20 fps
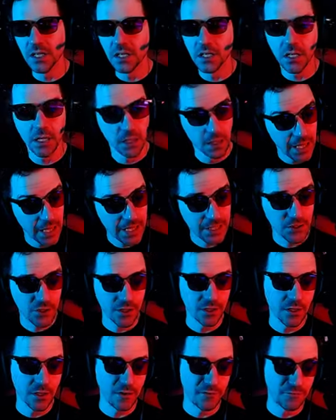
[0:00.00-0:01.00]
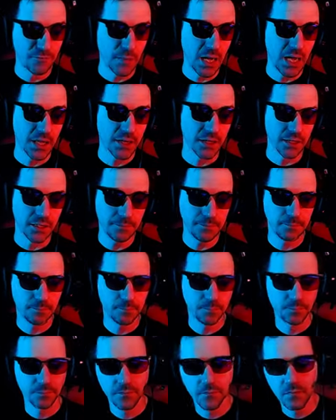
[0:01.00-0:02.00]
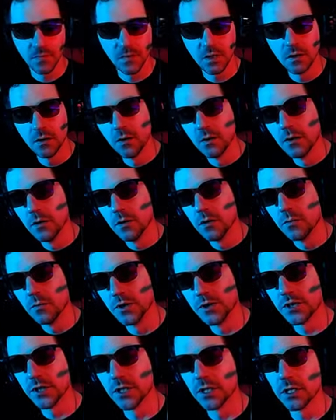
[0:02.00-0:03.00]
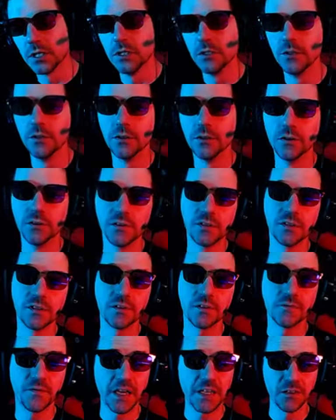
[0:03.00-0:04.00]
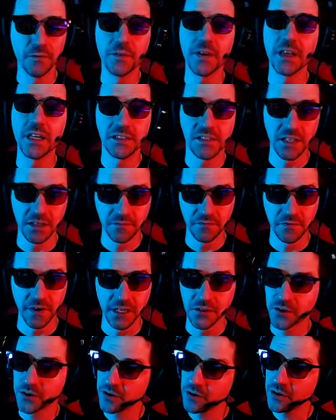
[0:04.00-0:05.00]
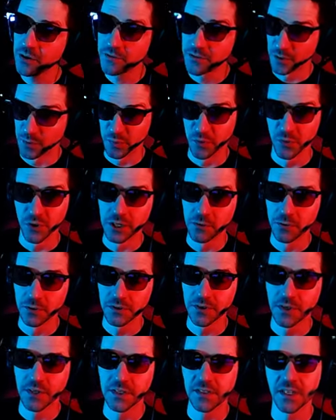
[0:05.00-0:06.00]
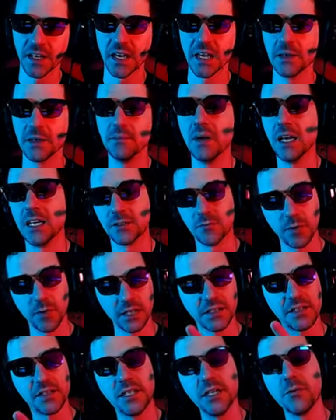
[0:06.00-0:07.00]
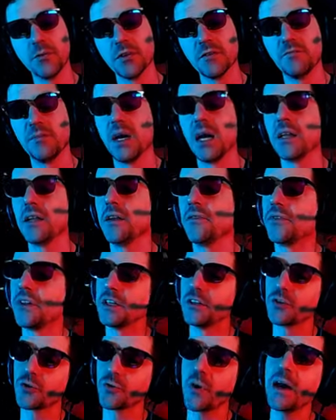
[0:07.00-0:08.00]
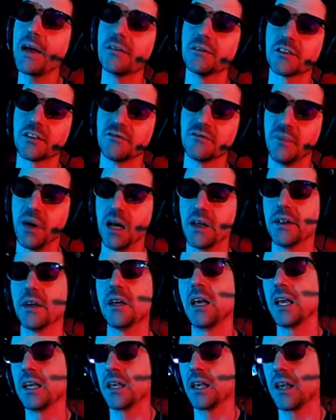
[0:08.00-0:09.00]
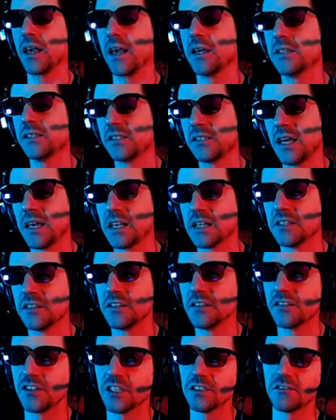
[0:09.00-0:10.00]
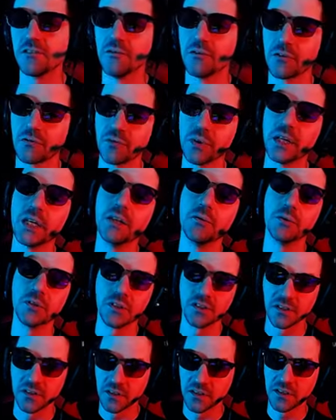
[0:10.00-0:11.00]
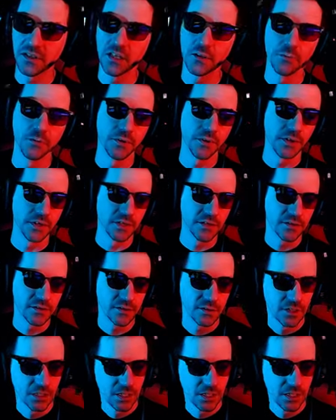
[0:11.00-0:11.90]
Collection of Mana which includes Final Fantasy Adventure, the prequel to this game, as well as Secret of Mana, then Trials of Mana, aka Seiken Densetsu 3, which is the sequel to this.